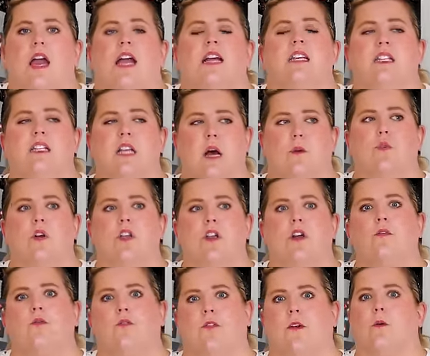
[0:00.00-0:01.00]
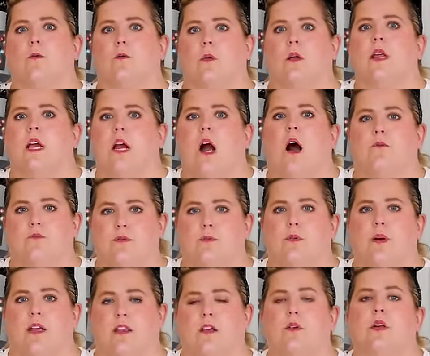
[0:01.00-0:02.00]
is someone you feel really comfortable
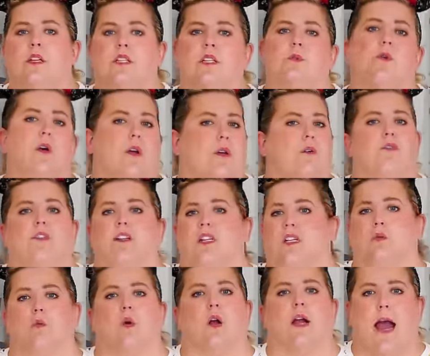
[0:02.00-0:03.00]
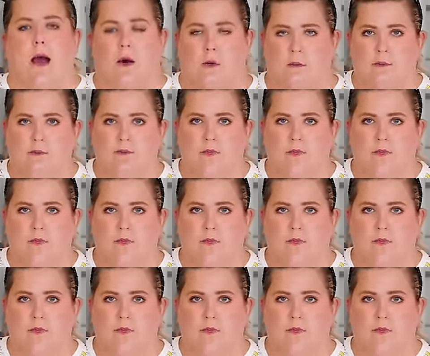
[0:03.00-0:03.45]
with who can support you if it doesn't work out.